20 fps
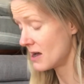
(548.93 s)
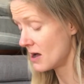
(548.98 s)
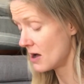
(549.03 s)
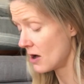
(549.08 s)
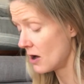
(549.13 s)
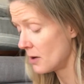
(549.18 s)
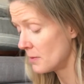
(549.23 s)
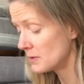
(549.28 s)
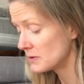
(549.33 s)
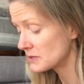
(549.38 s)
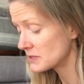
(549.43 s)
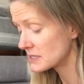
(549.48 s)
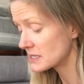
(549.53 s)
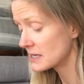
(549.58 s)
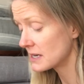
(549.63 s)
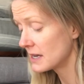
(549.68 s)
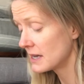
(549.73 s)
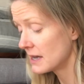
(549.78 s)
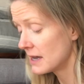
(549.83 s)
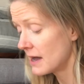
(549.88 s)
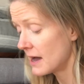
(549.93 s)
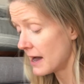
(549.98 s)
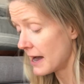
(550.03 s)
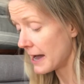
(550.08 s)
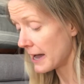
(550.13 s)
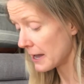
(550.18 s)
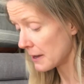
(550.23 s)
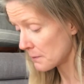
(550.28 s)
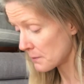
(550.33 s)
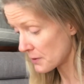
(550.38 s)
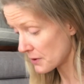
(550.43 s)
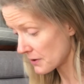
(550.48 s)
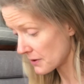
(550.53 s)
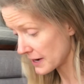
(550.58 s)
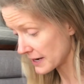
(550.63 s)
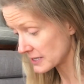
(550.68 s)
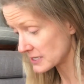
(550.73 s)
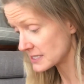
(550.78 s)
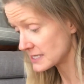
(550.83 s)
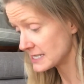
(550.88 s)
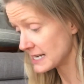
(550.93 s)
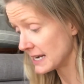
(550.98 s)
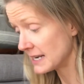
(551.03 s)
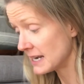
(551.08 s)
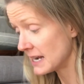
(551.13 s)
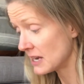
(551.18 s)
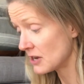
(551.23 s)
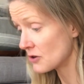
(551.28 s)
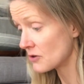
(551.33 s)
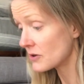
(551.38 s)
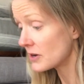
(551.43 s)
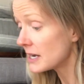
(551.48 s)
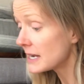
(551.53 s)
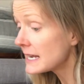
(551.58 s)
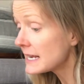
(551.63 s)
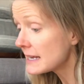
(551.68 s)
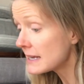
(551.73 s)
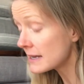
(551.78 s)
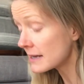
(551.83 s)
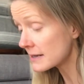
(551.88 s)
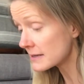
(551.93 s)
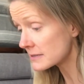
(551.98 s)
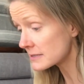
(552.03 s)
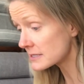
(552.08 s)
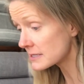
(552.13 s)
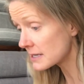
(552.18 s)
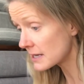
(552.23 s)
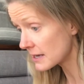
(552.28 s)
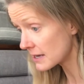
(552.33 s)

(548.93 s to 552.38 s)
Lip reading: almost hyper extending your knees